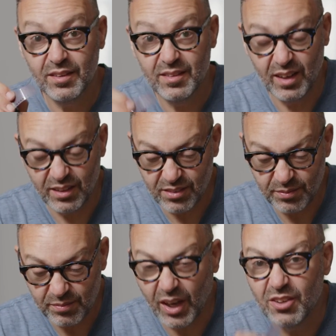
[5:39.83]
Nice.
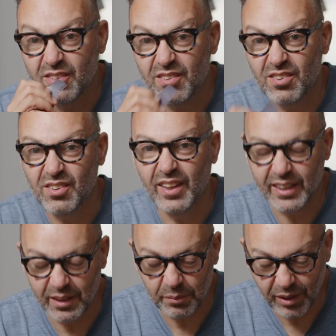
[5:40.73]
I used to just
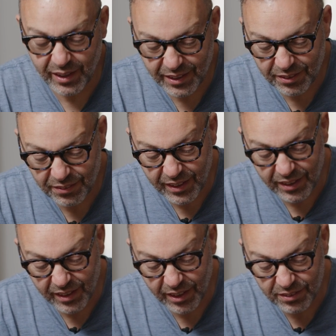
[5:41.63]
lick it, but I don't think
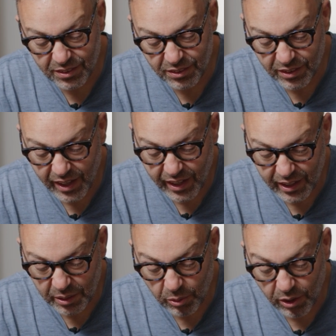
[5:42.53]
you're allowed to do that
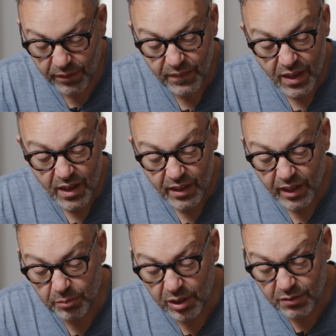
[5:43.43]
anymore. Now
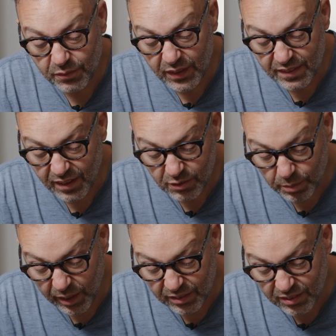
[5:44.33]
I'm going to feed this
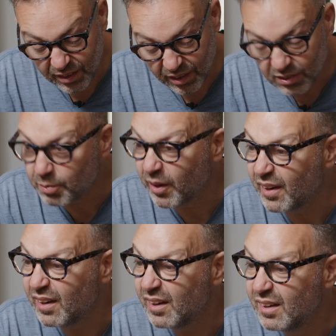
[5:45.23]
bit into this bit,